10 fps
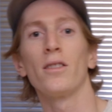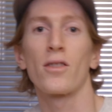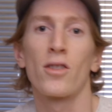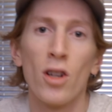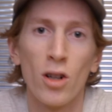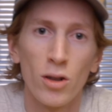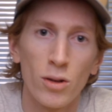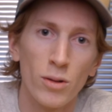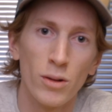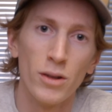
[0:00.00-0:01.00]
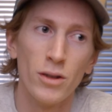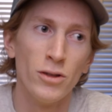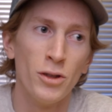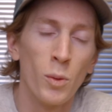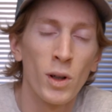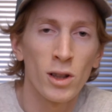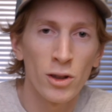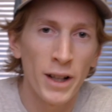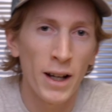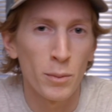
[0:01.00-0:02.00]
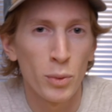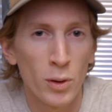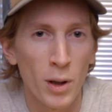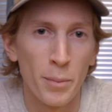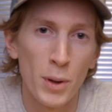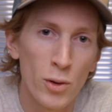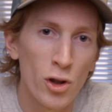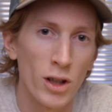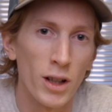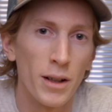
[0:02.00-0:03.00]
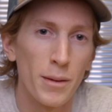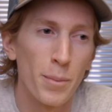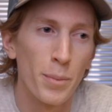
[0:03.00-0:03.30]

So you want to learn how to brew kombucha,